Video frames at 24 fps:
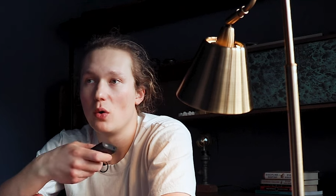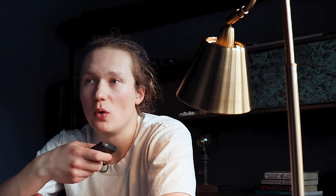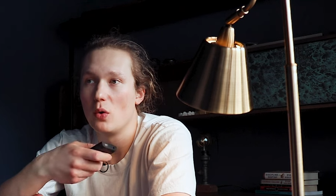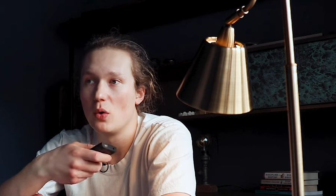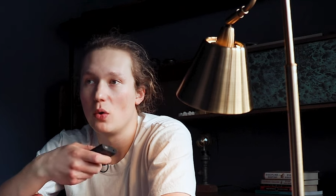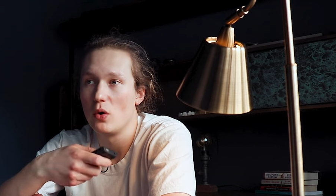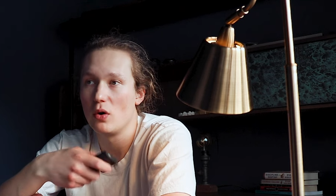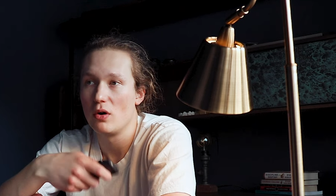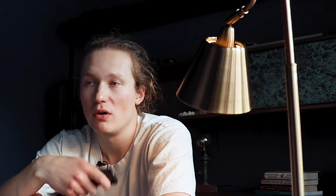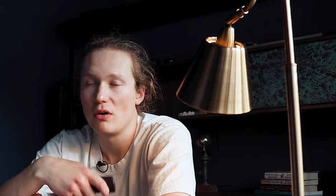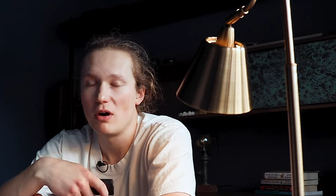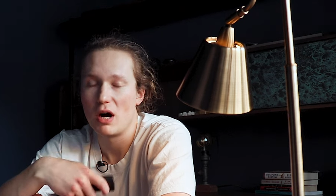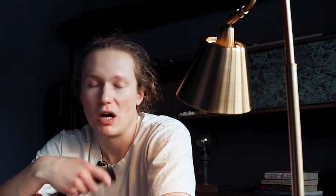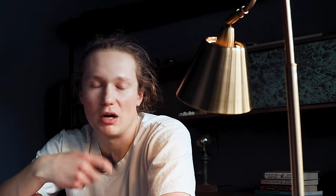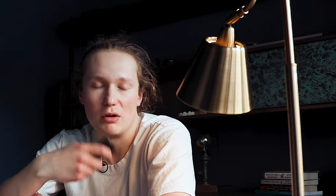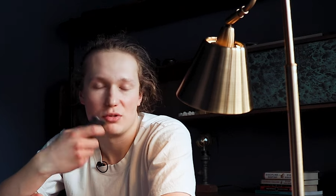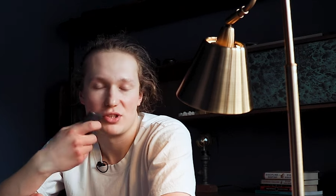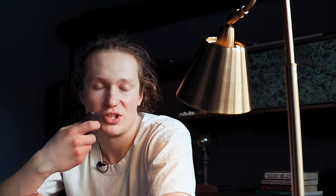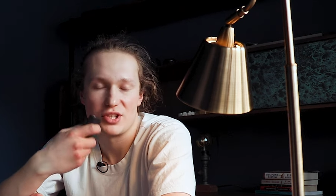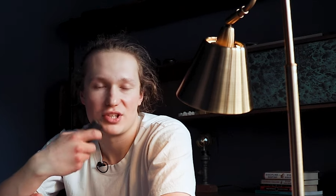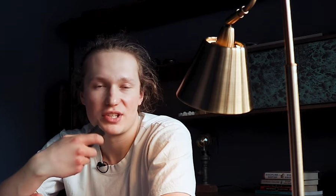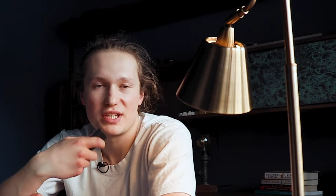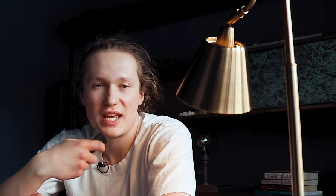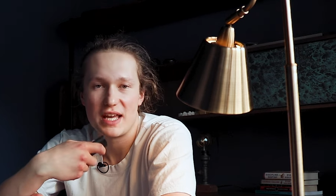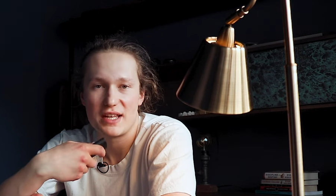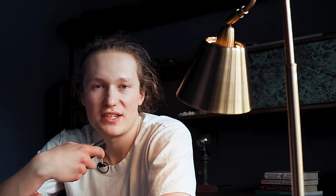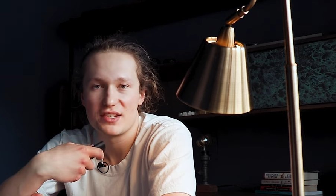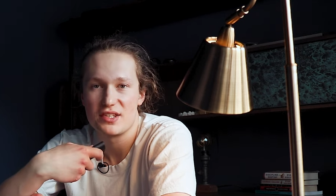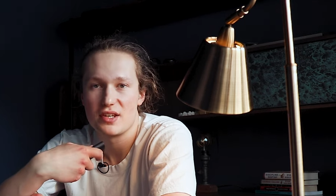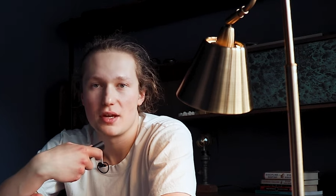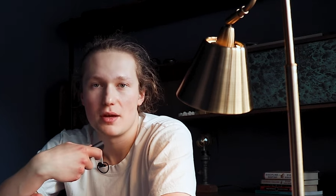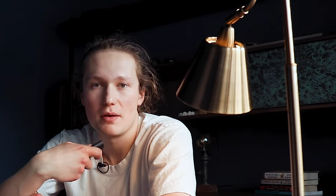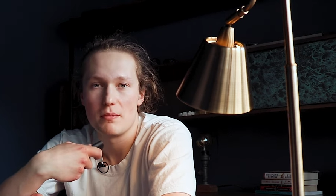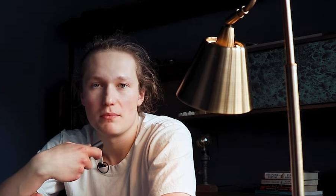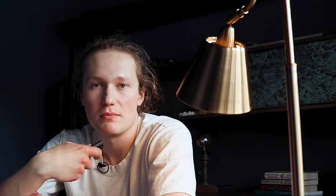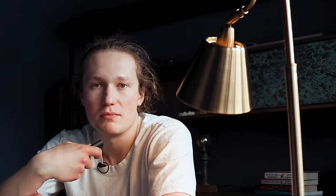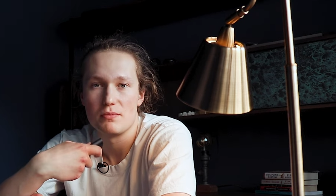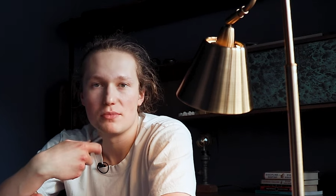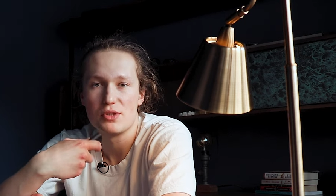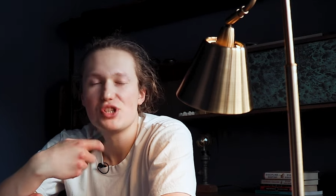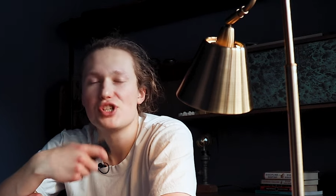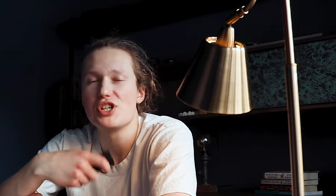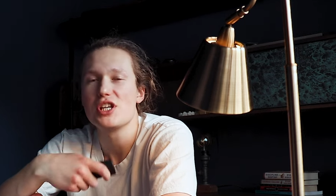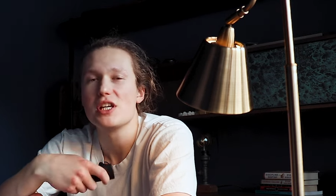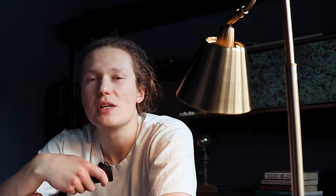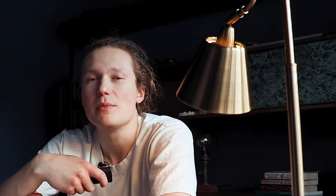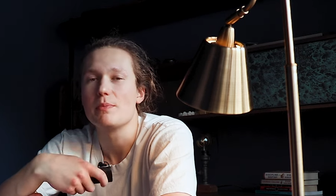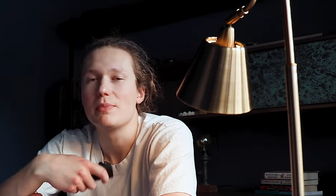or I'll just get some
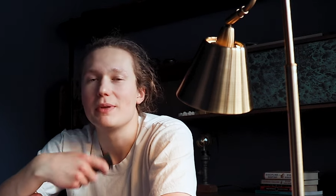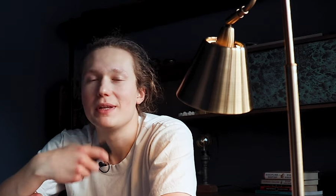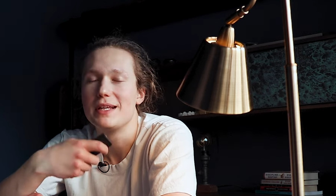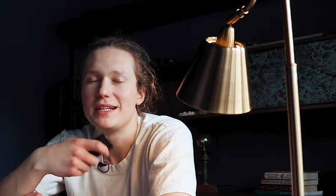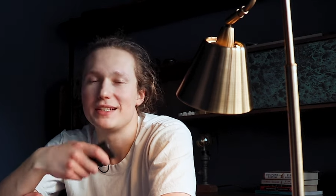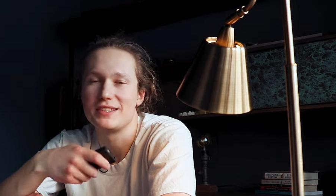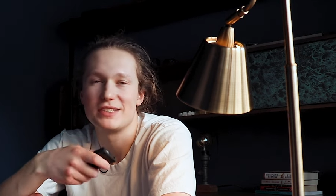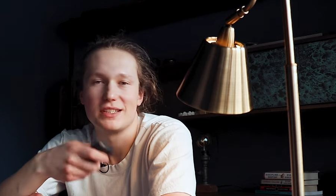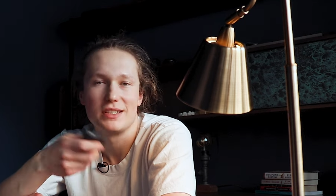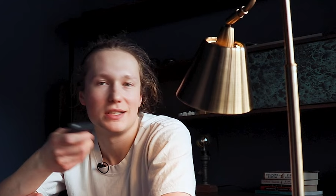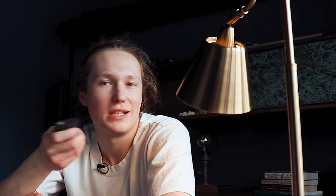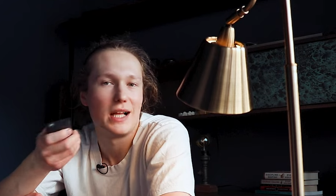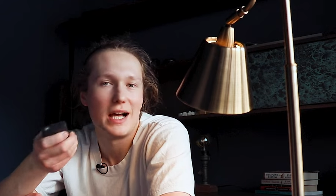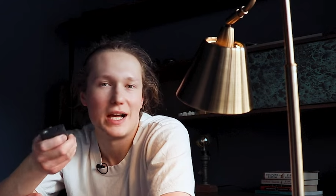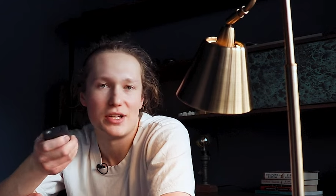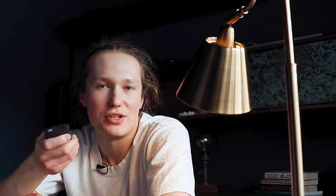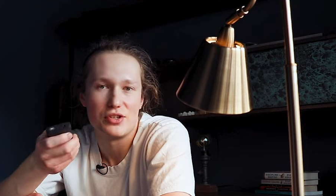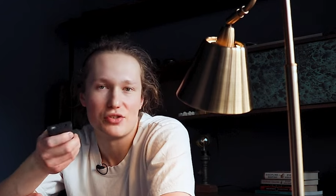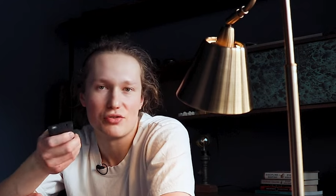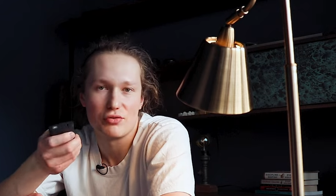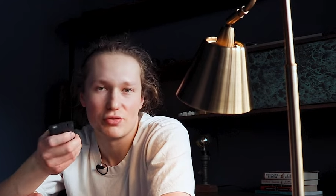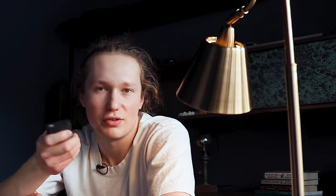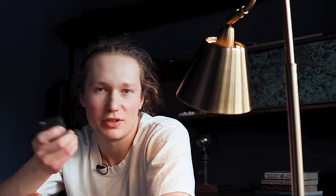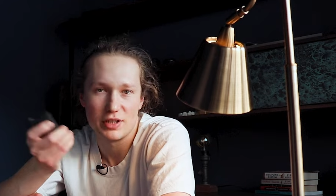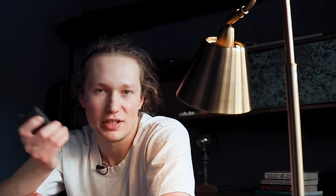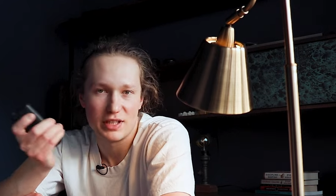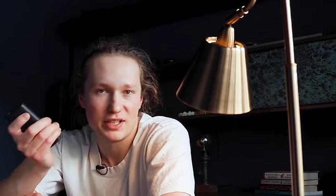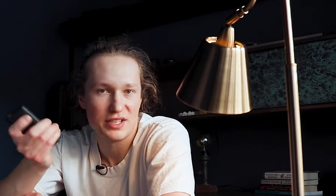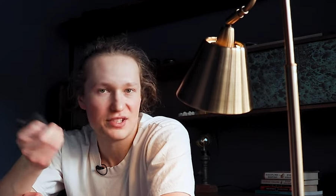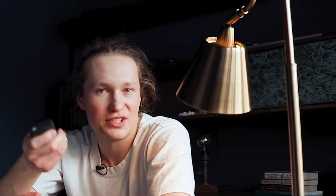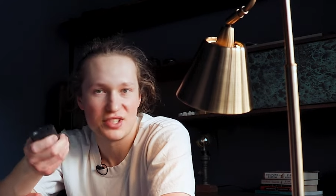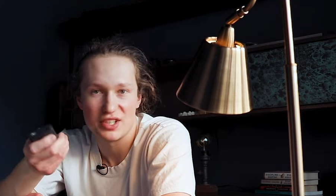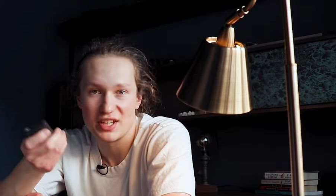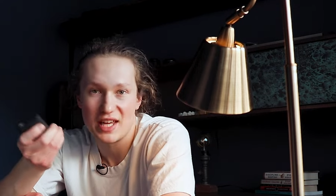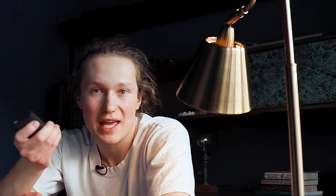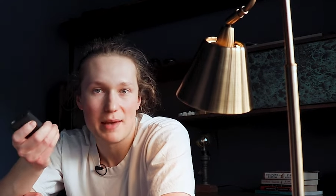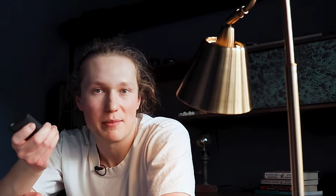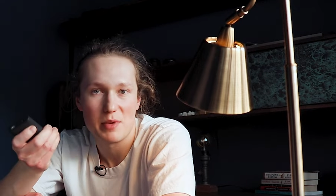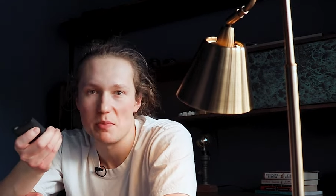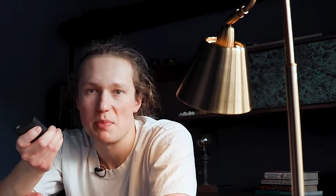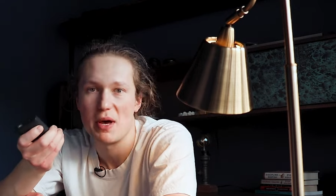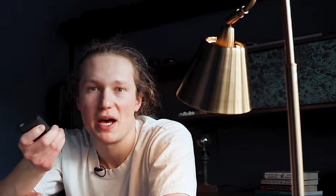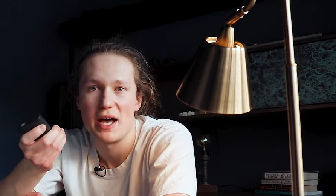cheap little Android to get me